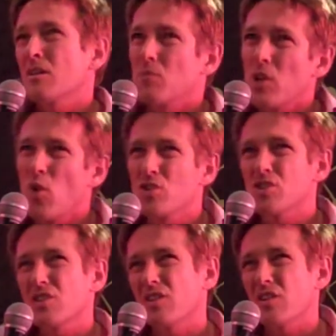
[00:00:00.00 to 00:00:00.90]
we
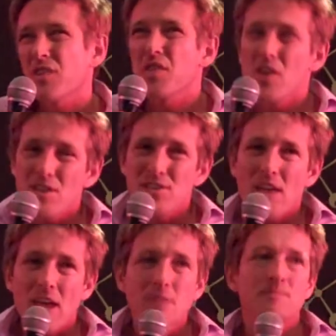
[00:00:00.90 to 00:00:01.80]
launched it on a
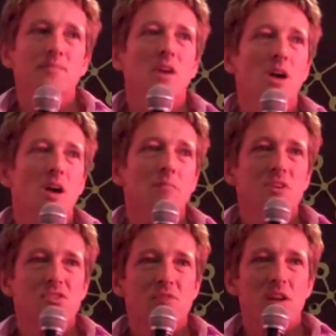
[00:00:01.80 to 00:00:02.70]
Thursday, um,
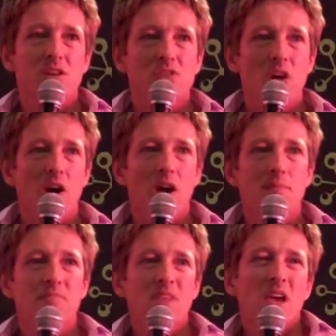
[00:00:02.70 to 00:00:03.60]
Australia time,
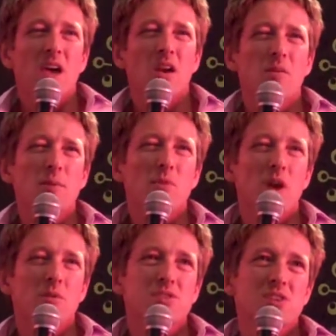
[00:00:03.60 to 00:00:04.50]
and I remember
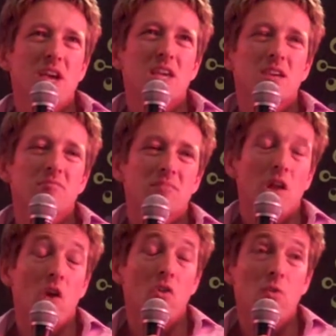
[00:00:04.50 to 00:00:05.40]
I was taking
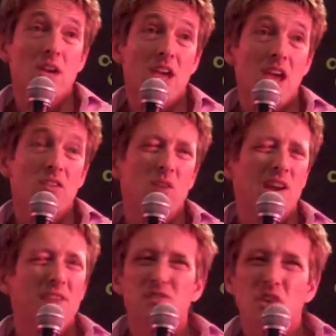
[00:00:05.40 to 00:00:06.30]
a long weekend. I
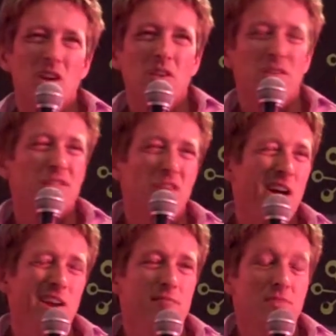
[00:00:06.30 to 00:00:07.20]
left early on a
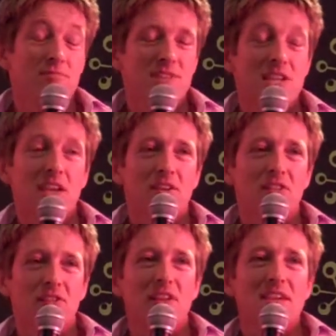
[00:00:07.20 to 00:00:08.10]
Friday,
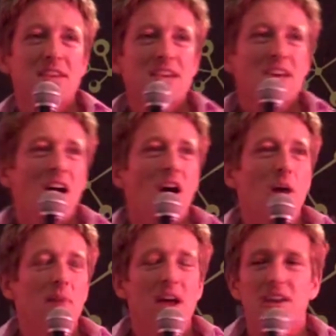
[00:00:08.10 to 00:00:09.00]
ridiculously.
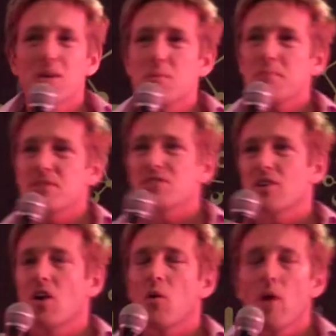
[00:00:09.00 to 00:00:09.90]
Um, I had a commitment to
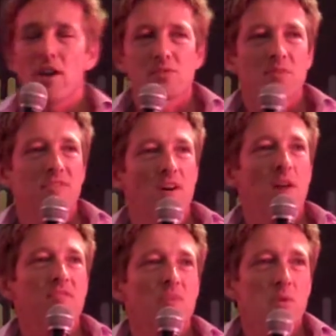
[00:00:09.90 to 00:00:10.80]
go away to a
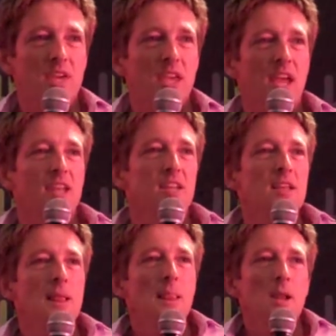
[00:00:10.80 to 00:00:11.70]
farm for a weekend.
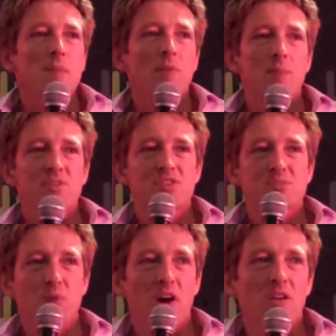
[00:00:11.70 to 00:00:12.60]
My business
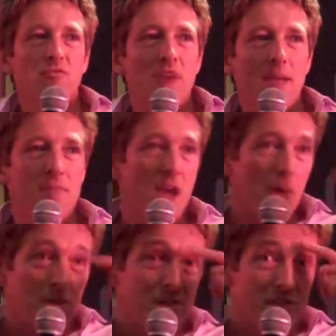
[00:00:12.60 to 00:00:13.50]
partner rang me
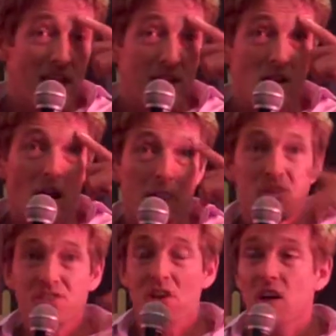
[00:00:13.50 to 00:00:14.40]
up and said, um,
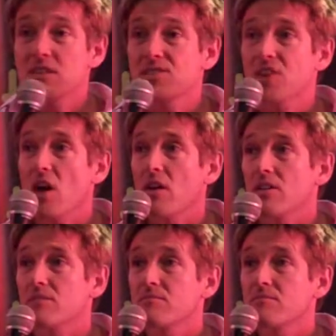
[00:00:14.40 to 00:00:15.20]
the site is going